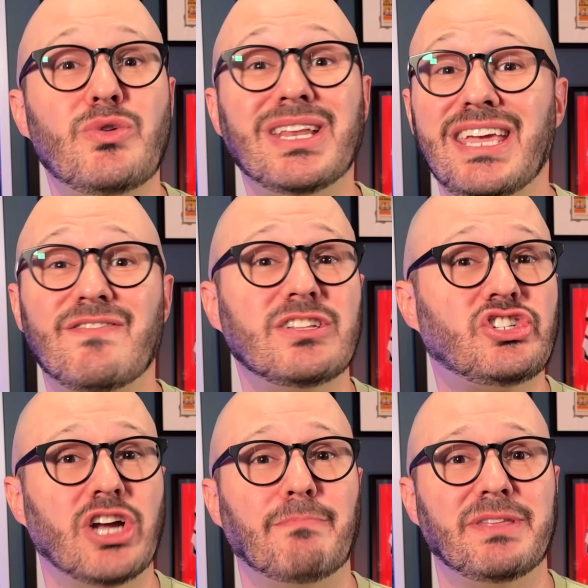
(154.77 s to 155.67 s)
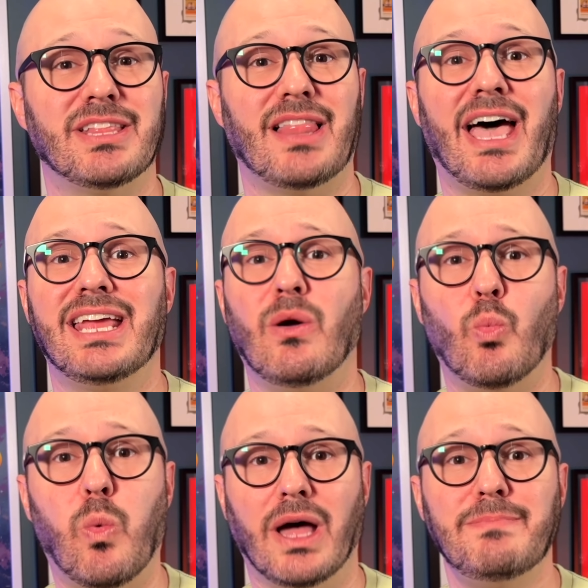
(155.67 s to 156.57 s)
can even jump in the
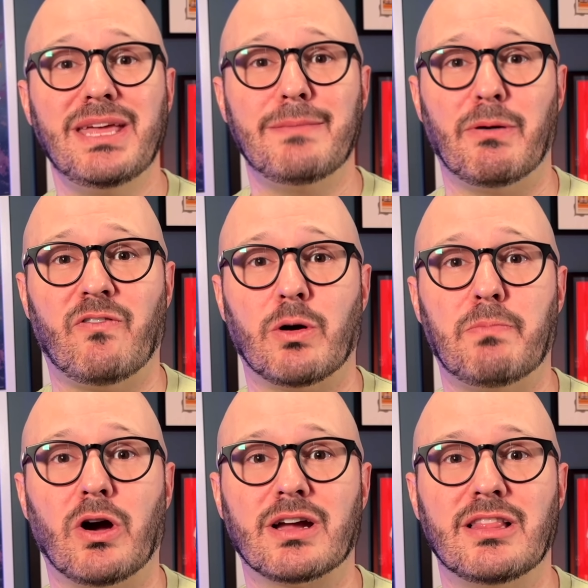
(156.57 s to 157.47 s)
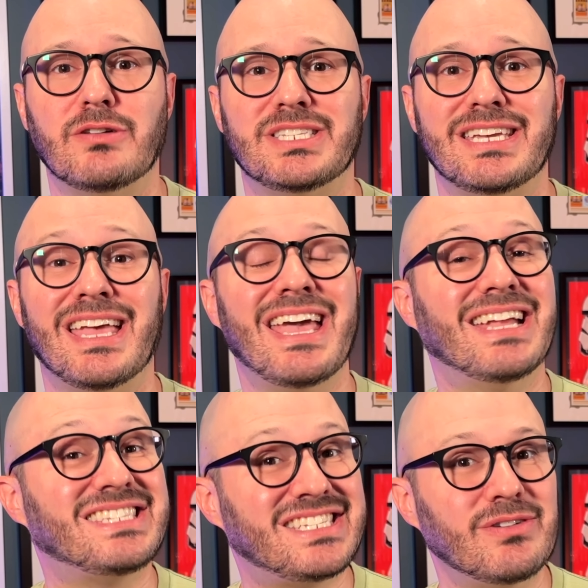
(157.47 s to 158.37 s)
line 1 minute before park closing
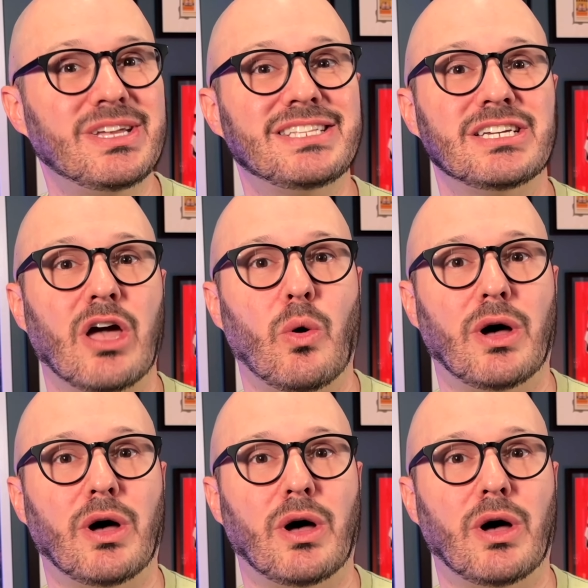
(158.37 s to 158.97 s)
and still get to go